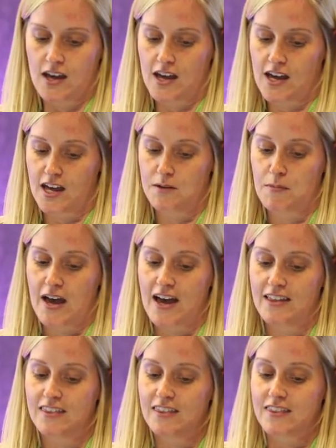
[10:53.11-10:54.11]
And
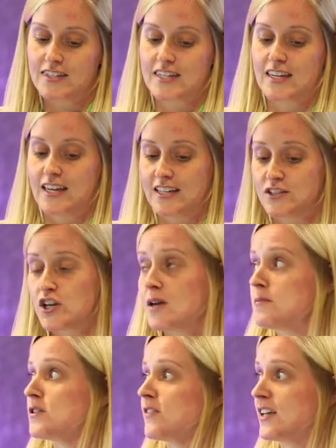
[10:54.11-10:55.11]
in
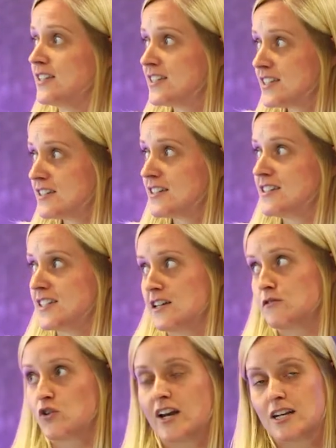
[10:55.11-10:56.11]
terms of consistency
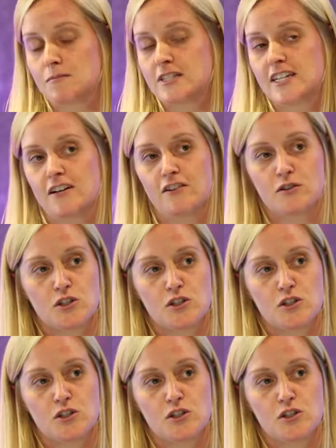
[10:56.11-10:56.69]
of training material,